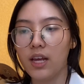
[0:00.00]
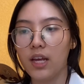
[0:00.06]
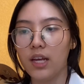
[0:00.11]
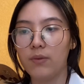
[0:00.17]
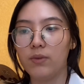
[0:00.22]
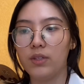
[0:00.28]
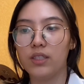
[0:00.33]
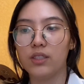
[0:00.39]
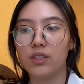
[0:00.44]

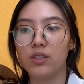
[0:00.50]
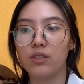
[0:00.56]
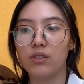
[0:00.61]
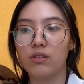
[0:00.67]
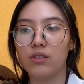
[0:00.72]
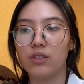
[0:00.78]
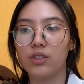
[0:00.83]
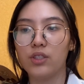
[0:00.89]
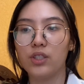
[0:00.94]
With the
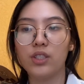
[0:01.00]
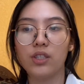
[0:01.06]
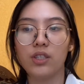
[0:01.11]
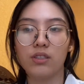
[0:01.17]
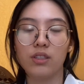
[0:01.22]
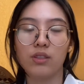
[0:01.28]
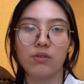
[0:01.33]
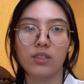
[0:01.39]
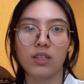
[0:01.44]
surgery,
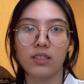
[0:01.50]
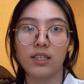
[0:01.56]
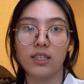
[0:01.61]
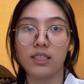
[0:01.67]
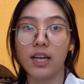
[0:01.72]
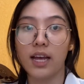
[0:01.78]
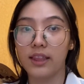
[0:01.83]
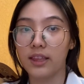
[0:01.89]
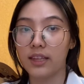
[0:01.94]
chances to success
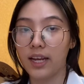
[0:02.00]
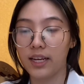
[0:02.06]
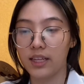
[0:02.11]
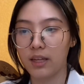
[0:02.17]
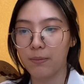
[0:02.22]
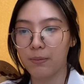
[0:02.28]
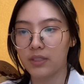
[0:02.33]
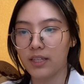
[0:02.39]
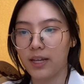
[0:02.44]
at
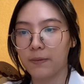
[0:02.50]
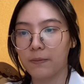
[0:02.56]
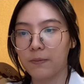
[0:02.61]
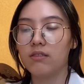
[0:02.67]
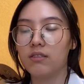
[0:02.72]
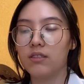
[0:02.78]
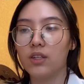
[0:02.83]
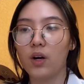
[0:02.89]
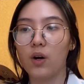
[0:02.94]
80%.
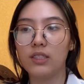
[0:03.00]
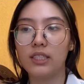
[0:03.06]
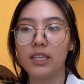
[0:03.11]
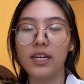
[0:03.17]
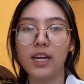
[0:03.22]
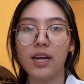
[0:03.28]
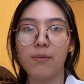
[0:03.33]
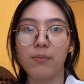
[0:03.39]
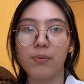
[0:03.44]

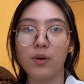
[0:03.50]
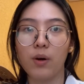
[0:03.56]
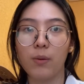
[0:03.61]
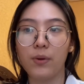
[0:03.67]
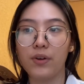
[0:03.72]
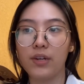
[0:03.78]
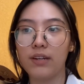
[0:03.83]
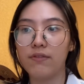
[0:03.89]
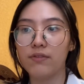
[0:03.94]
Consent and
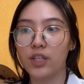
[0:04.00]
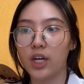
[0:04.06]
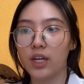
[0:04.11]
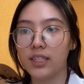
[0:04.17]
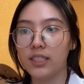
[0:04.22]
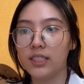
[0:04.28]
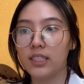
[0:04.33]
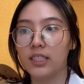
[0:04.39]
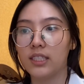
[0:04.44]
preoperative
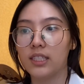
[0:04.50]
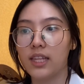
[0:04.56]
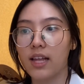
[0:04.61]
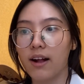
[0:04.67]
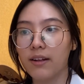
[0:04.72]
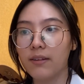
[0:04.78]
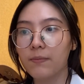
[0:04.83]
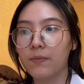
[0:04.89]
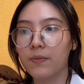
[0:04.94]
checklist is
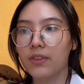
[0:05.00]
done.